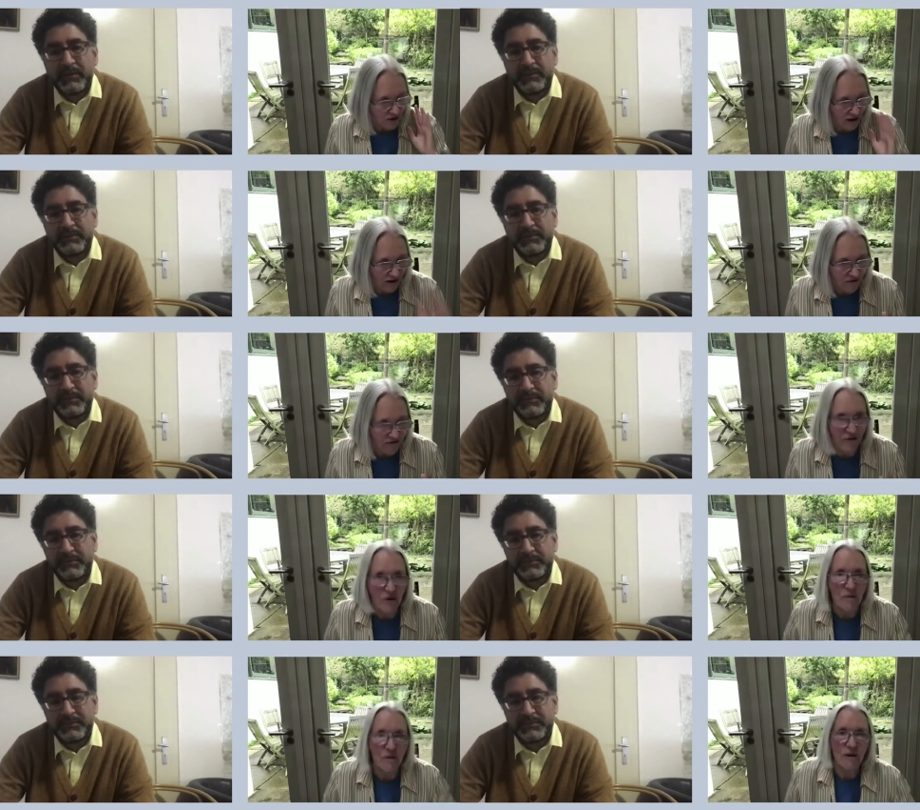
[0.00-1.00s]
Speaker 1: have a
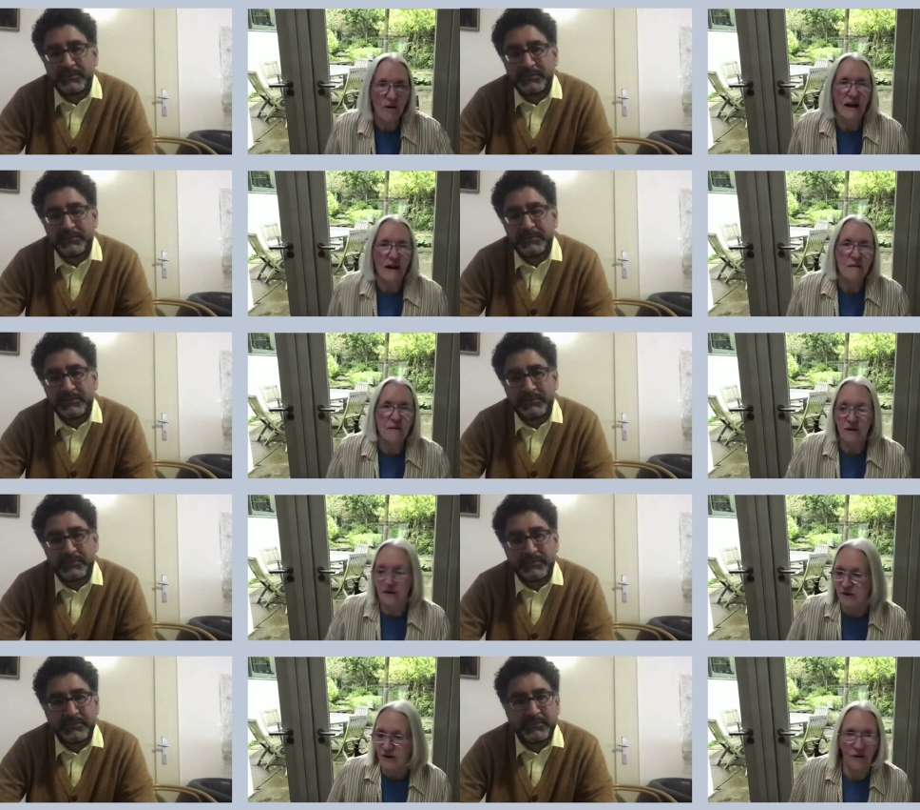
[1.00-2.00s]
formal army, but
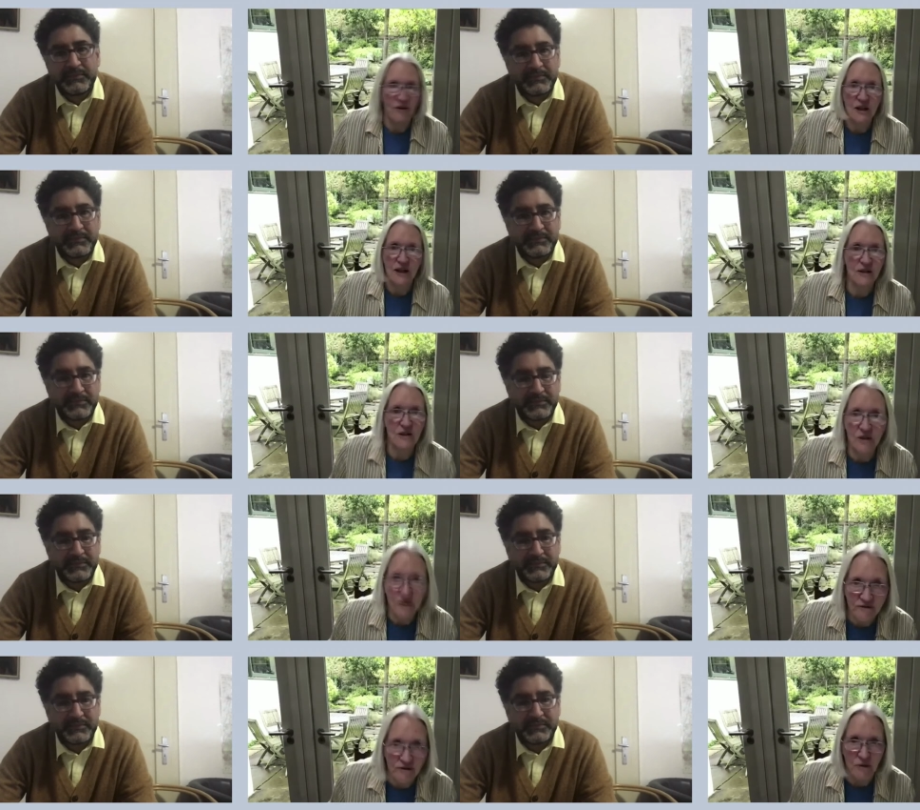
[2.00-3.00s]
the other side is not
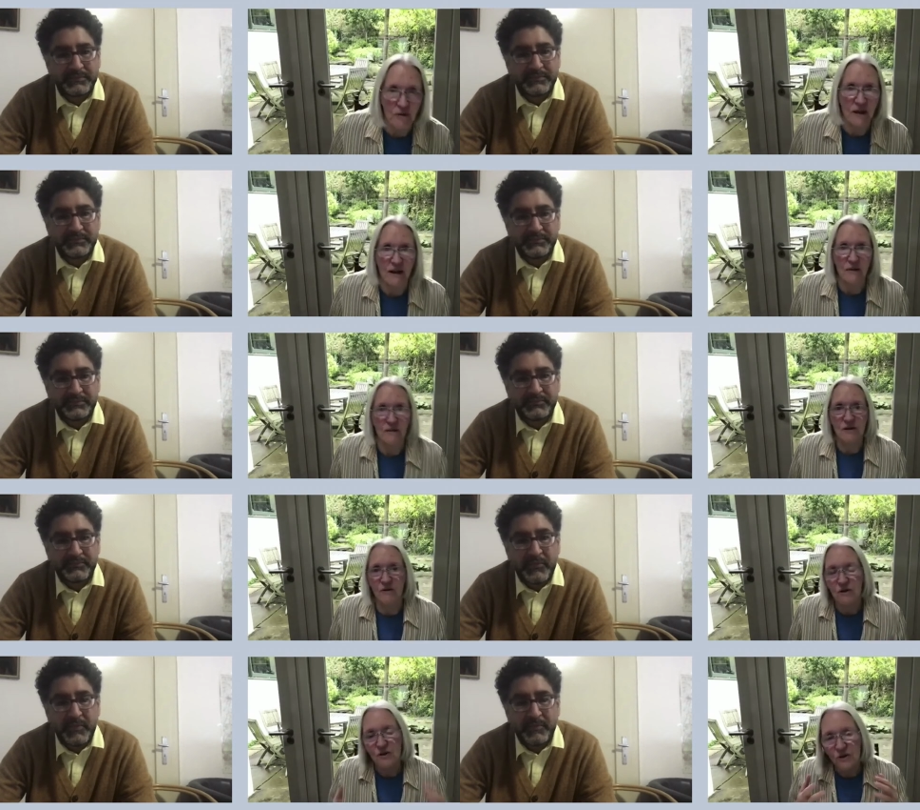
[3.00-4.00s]
a formal army. So
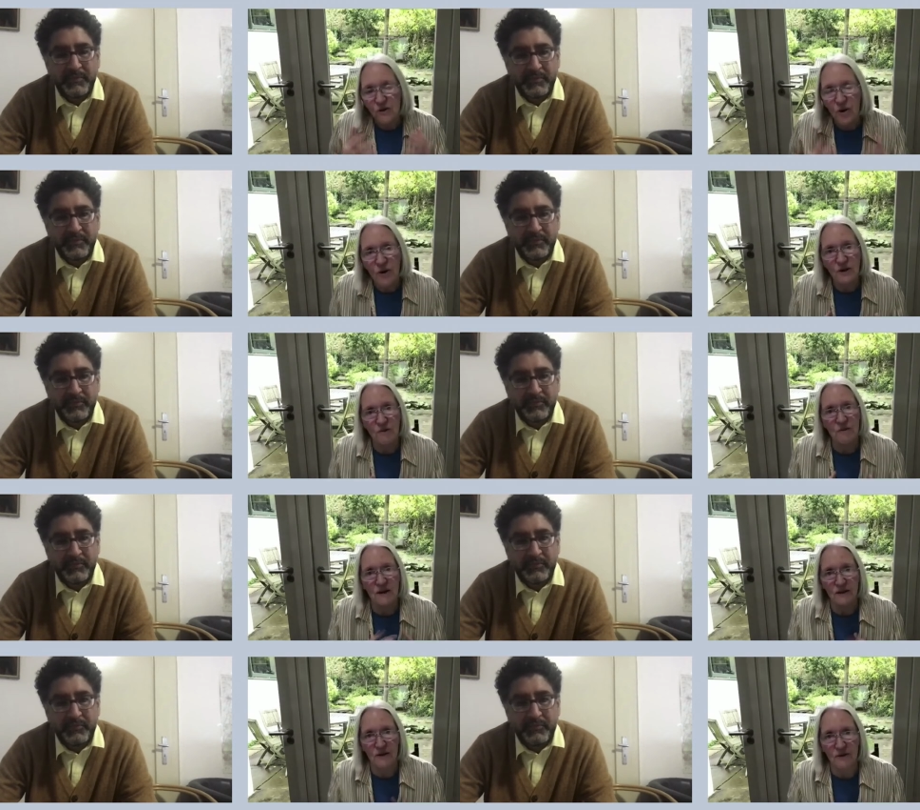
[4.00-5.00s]
there's not going to be
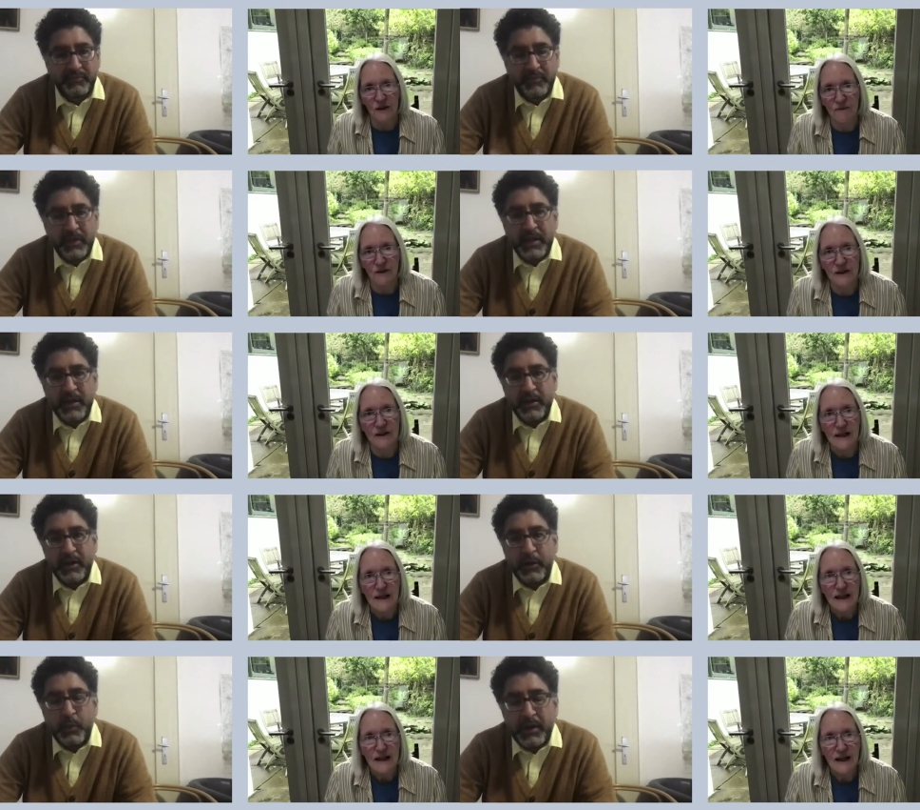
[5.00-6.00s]
an agreement.
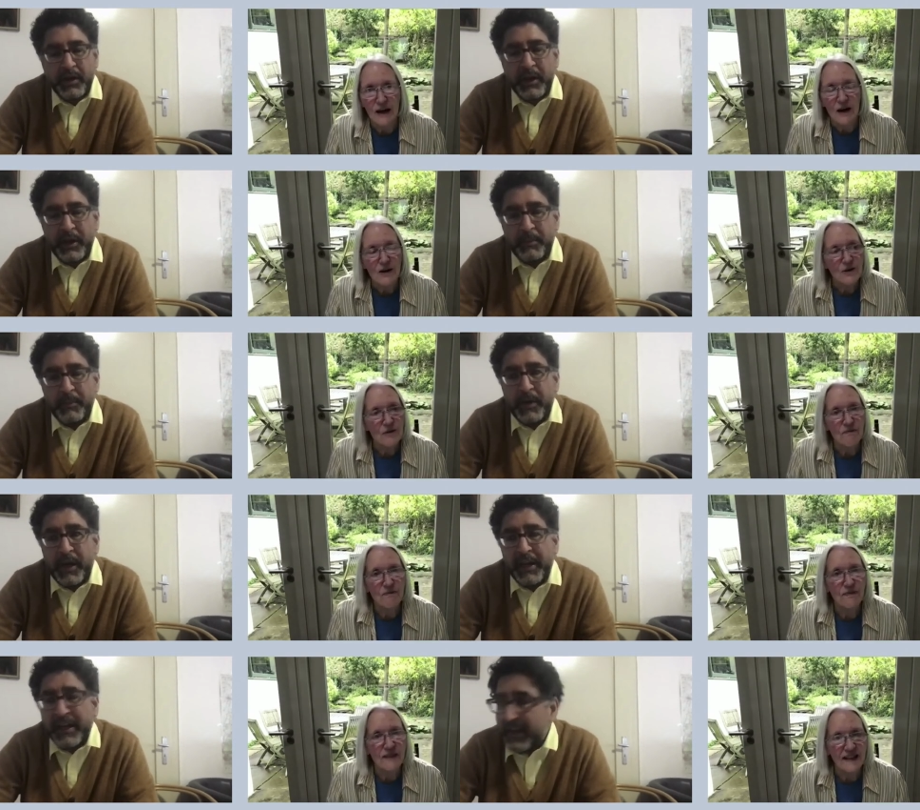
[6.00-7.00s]
Speaker 2: Uh,
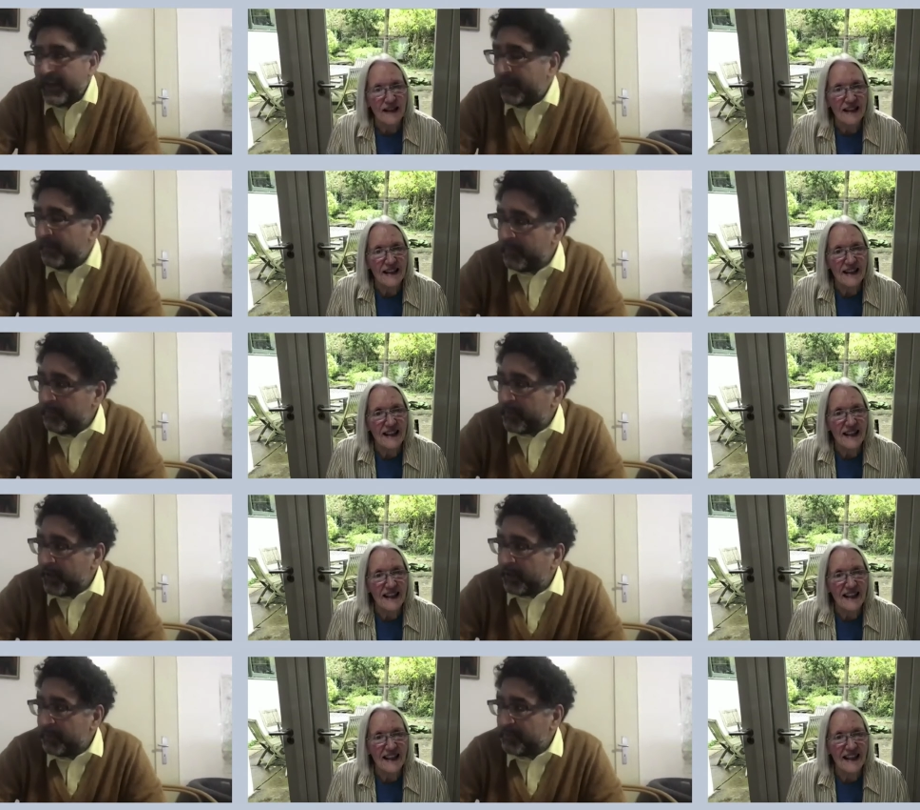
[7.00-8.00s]
I um,
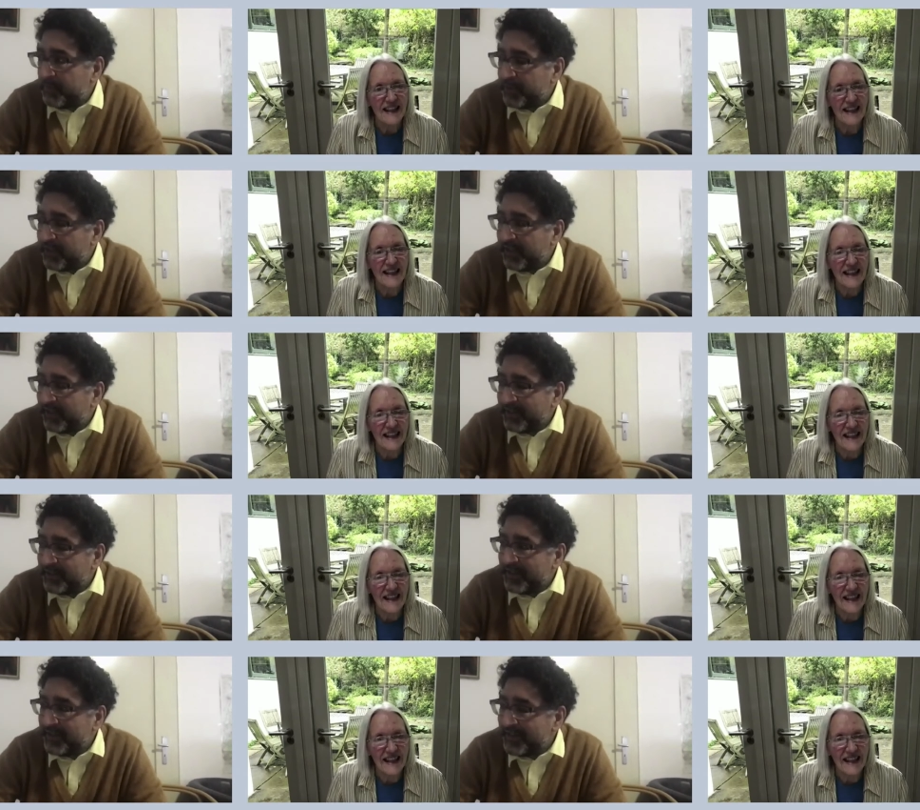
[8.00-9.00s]
I was born in
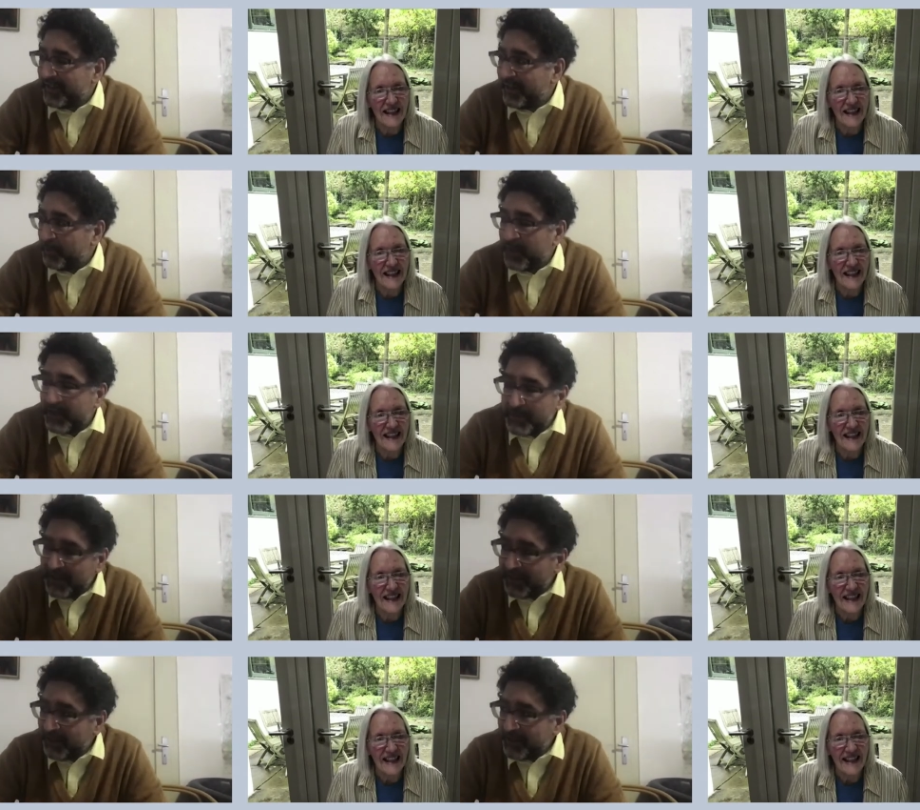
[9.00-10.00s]
England, and uh, when I'm in
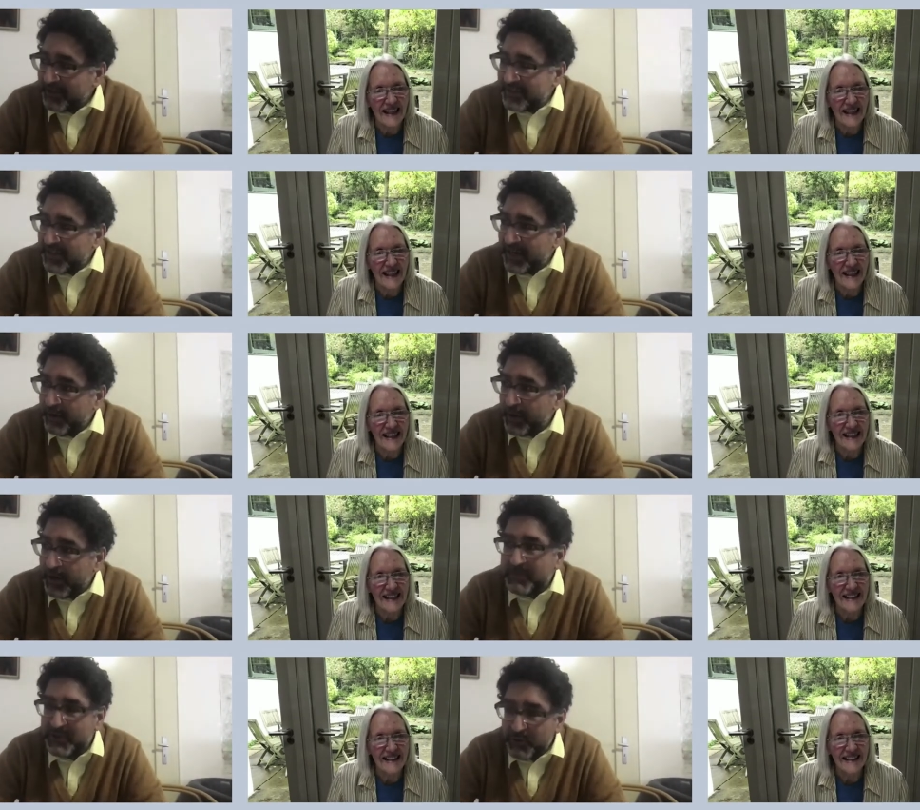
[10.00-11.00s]
England now,
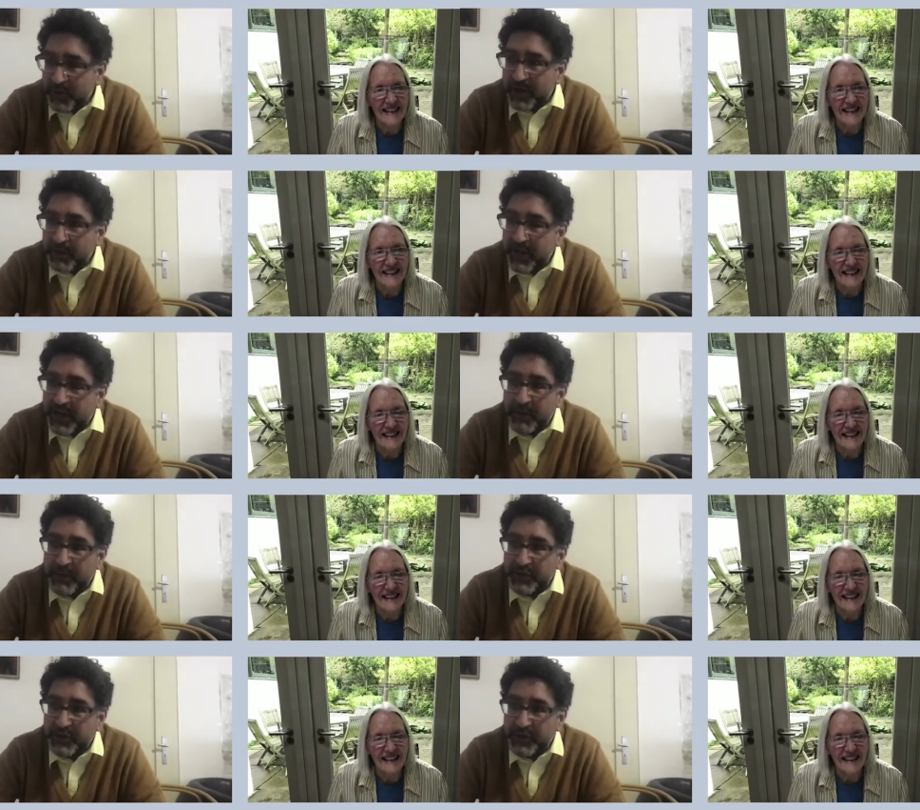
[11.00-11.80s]
I'm struck by how much